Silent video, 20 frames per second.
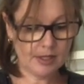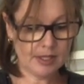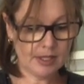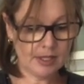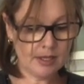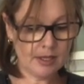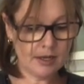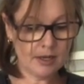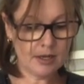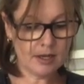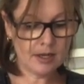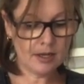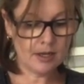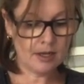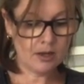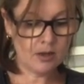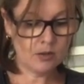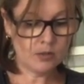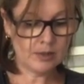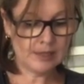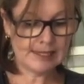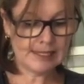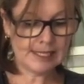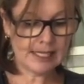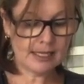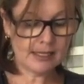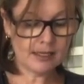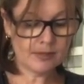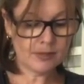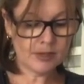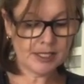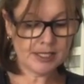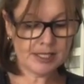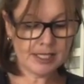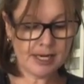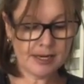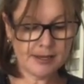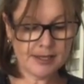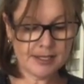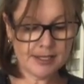here we start, I'm going to
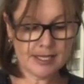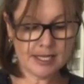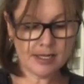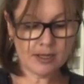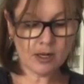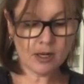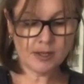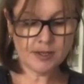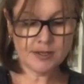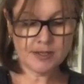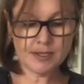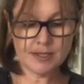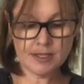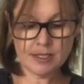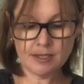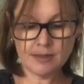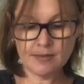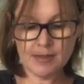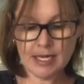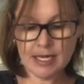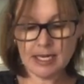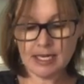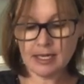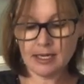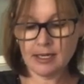start at this end closest to me